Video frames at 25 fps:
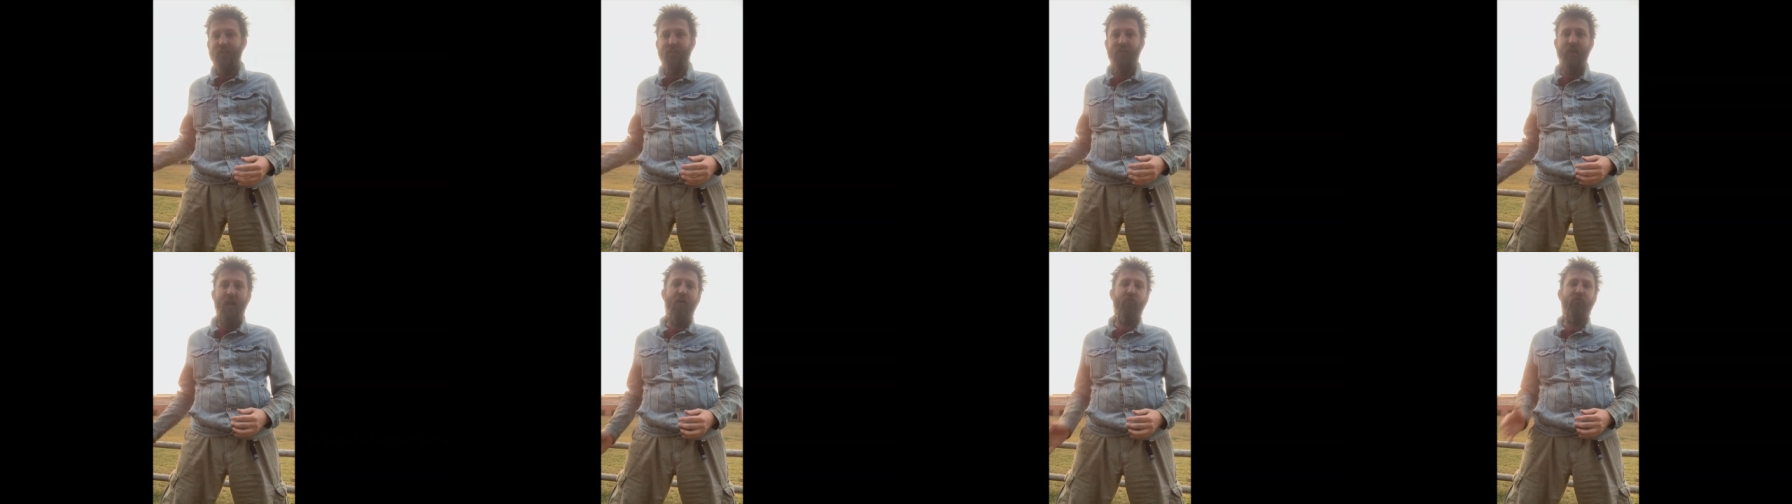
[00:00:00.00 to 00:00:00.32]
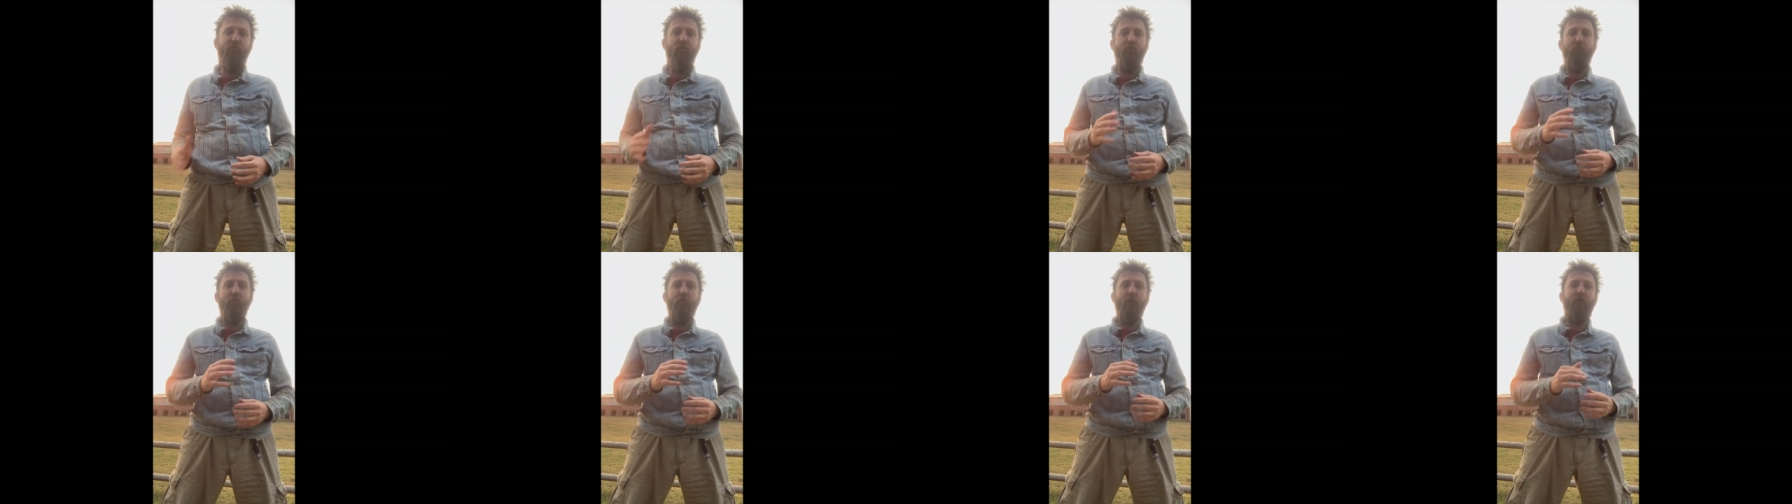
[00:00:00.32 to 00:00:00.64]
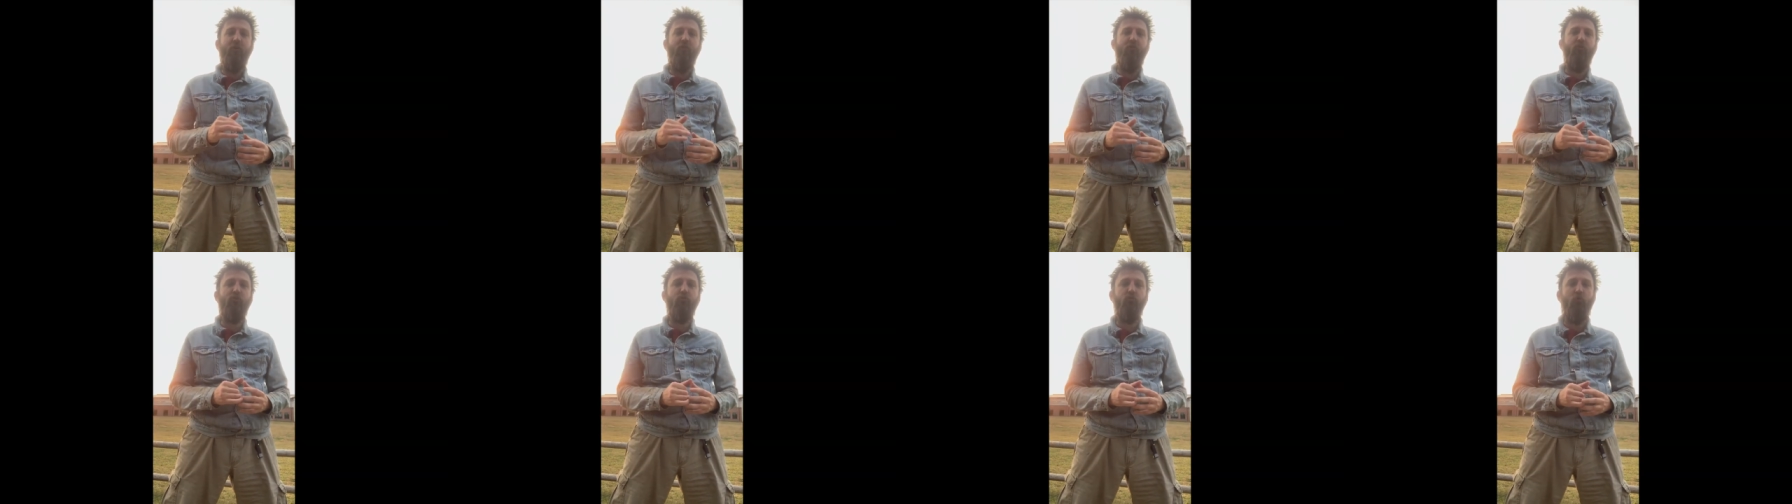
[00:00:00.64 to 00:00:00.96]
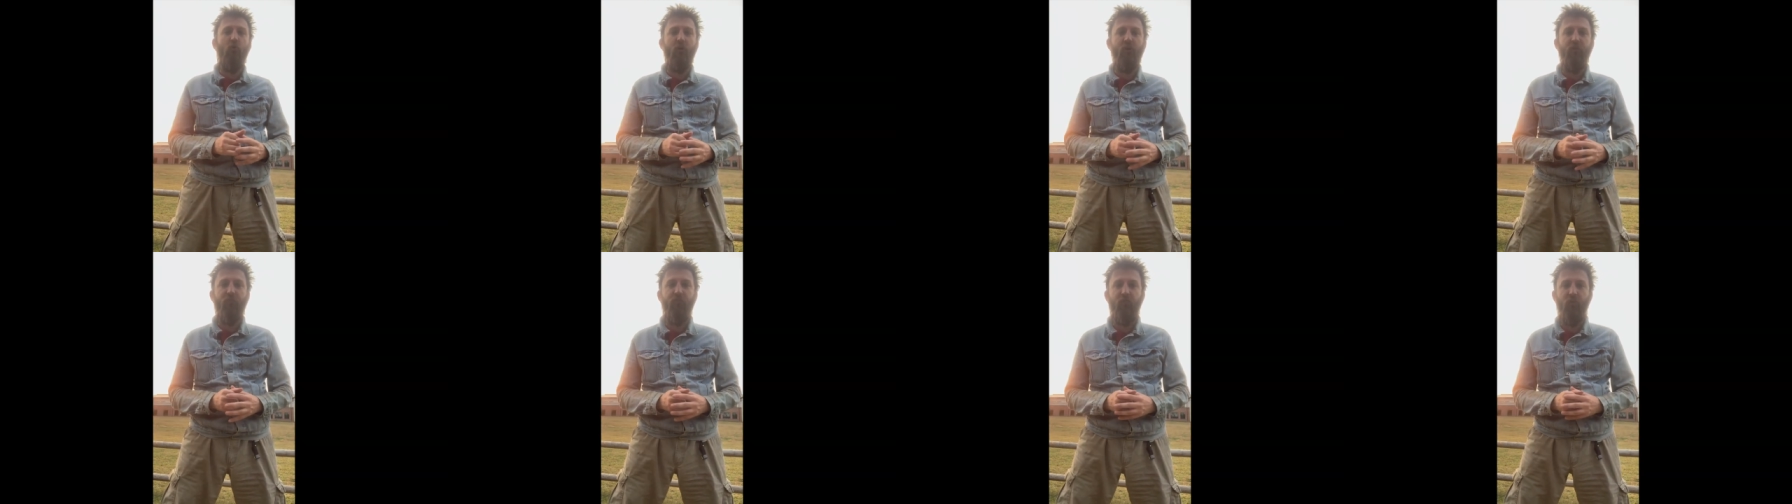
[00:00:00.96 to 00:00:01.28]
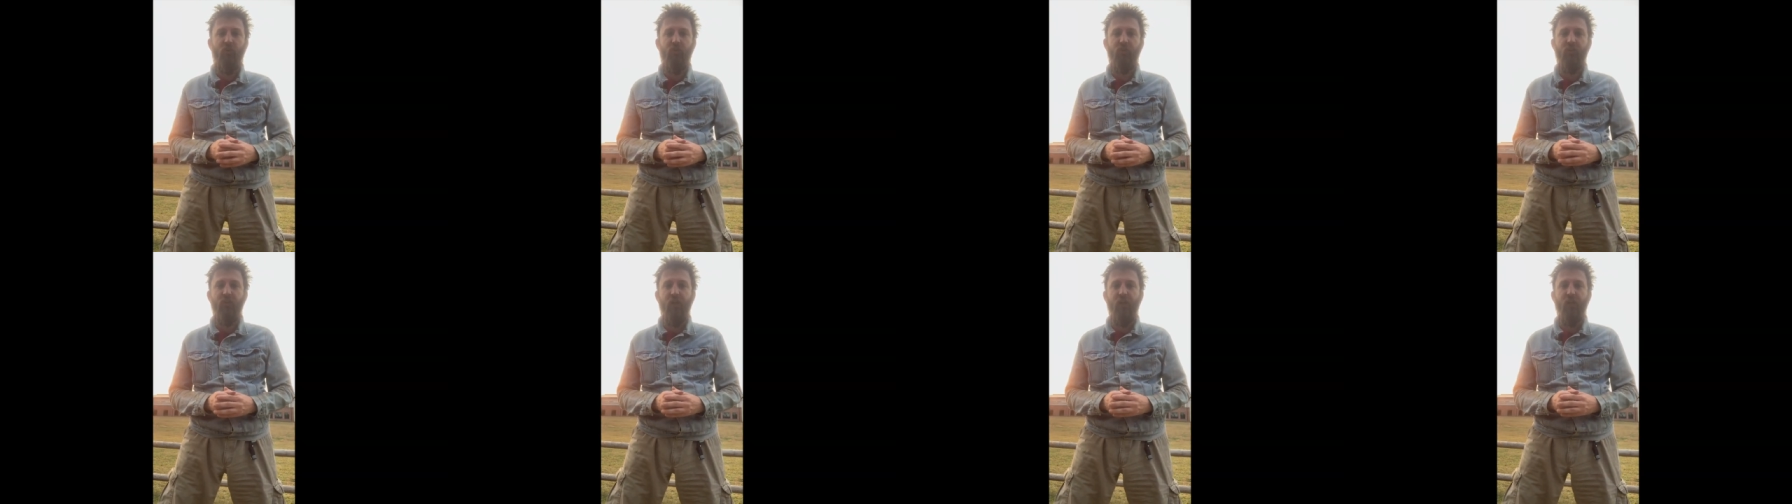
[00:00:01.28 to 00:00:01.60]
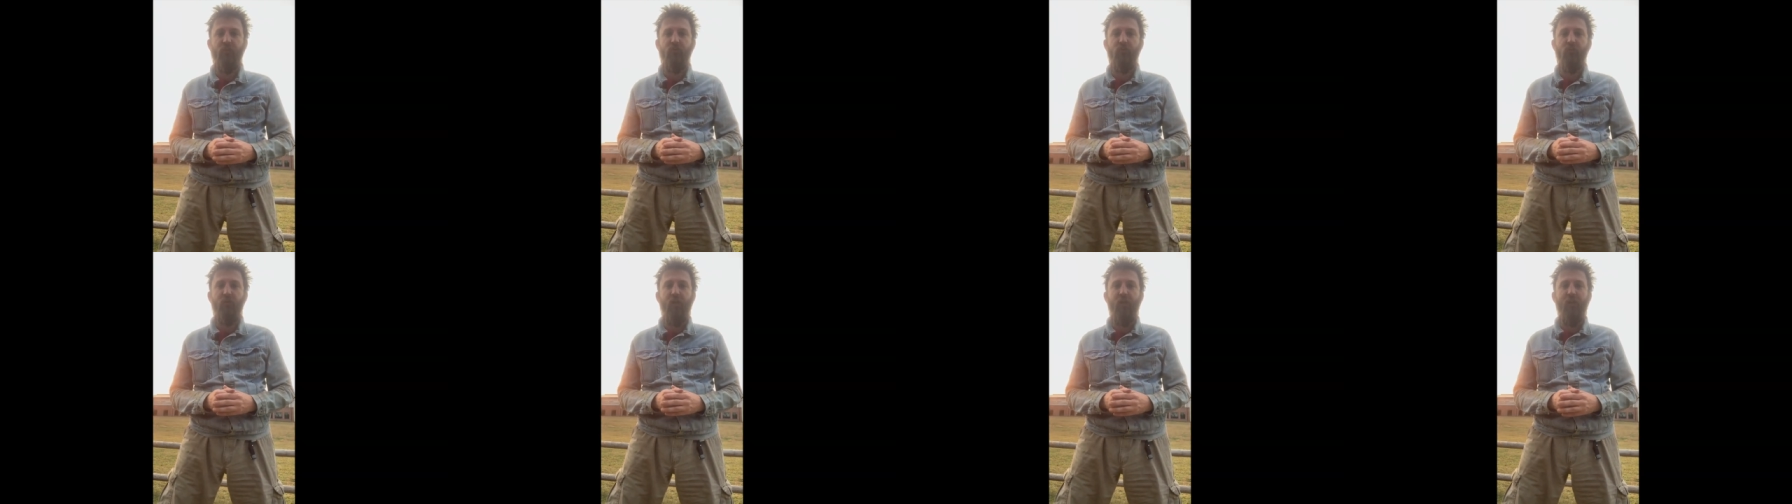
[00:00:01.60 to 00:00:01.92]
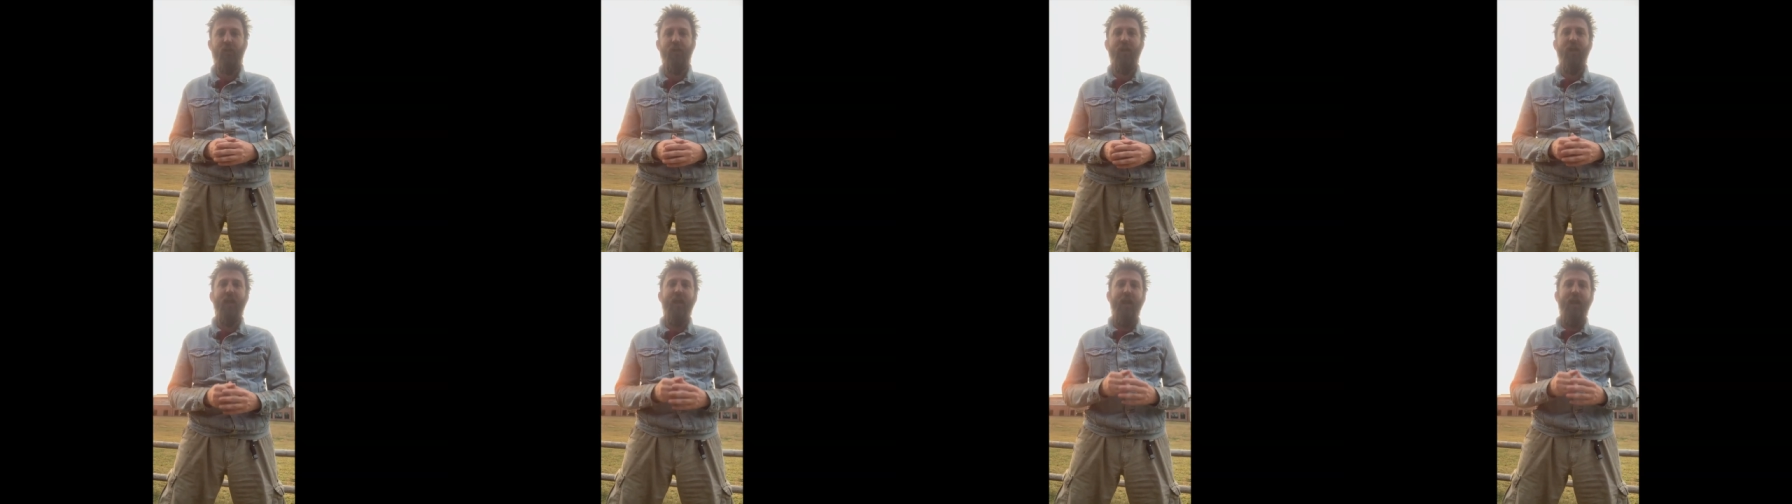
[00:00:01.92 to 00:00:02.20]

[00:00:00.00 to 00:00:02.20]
Get them into the 21st century,